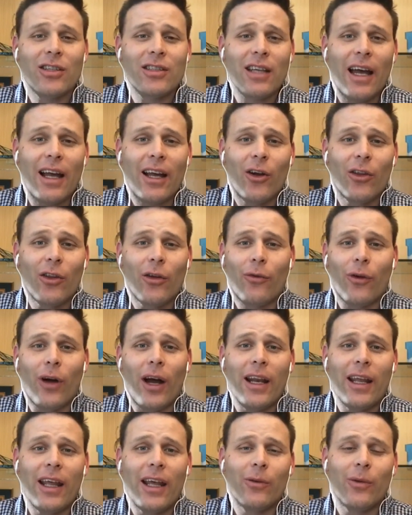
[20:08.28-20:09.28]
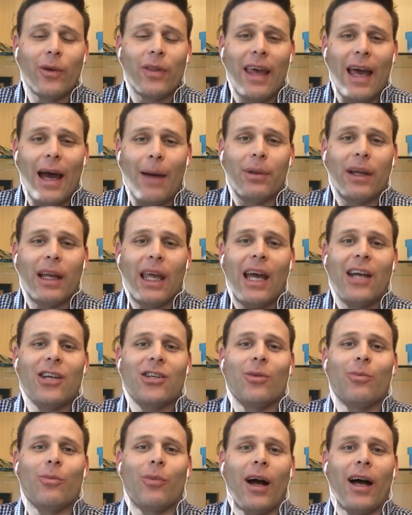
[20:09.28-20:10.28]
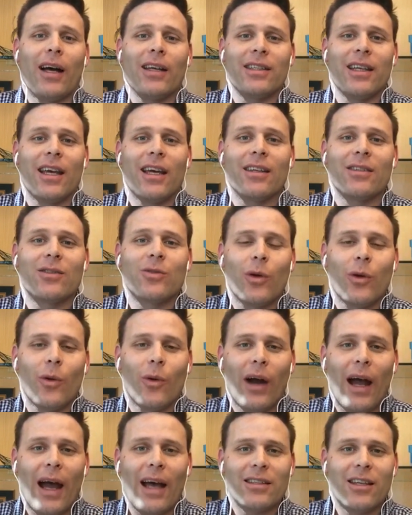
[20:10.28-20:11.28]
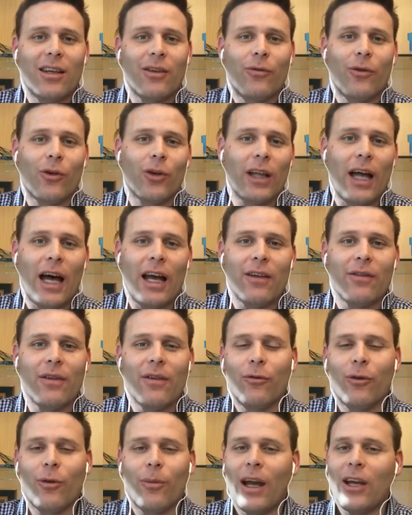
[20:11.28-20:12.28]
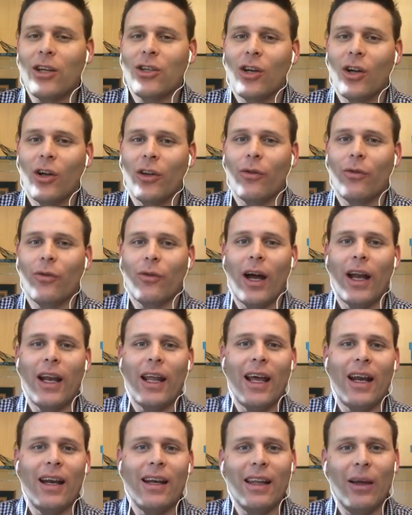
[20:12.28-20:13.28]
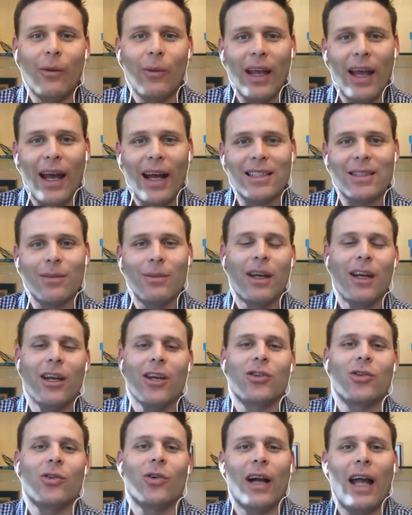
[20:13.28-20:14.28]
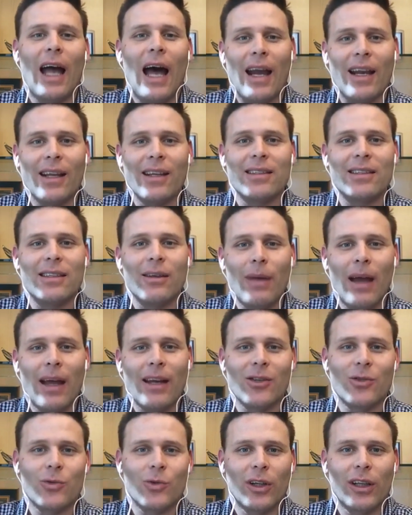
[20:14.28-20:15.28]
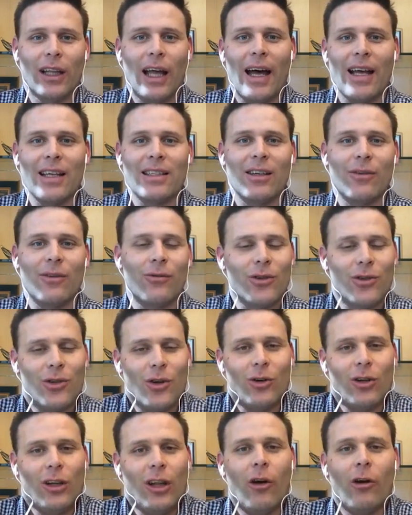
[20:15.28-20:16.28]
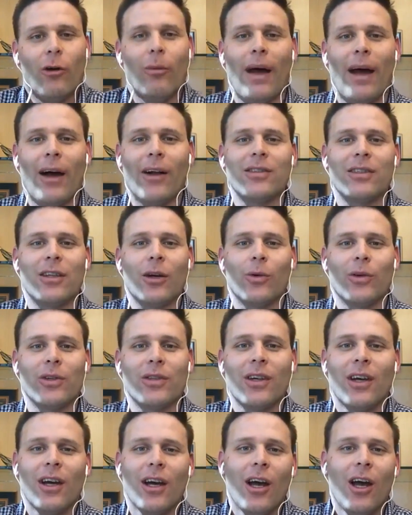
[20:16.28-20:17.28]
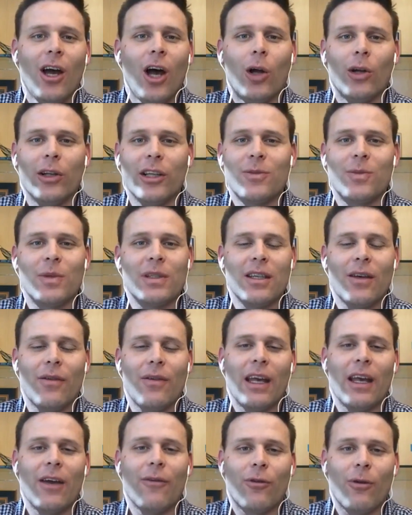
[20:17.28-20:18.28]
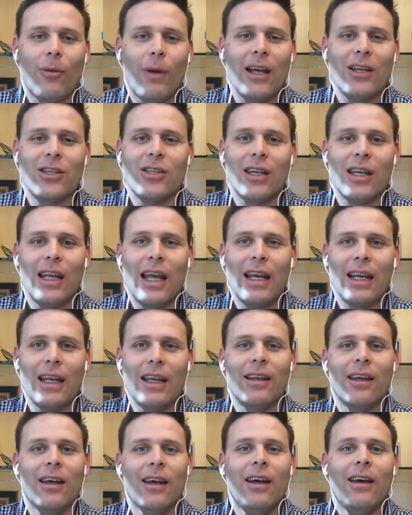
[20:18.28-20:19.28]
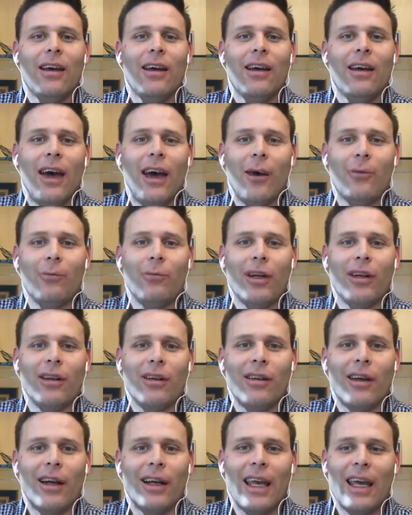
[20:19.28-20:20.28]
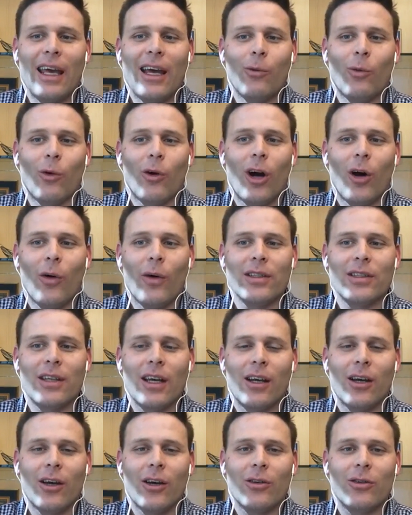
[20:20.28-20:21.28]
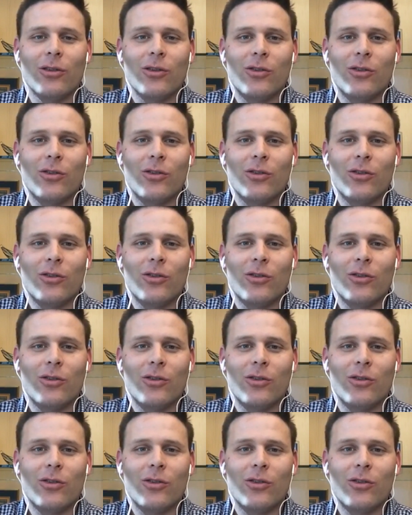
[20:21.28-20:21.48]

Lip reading: like on the front end with the application process, we were asking for a lot of information on the front end, and then we got some additional guidance that made us realize that for certain loan amounts, there was only specific information needed. But again, we're always going to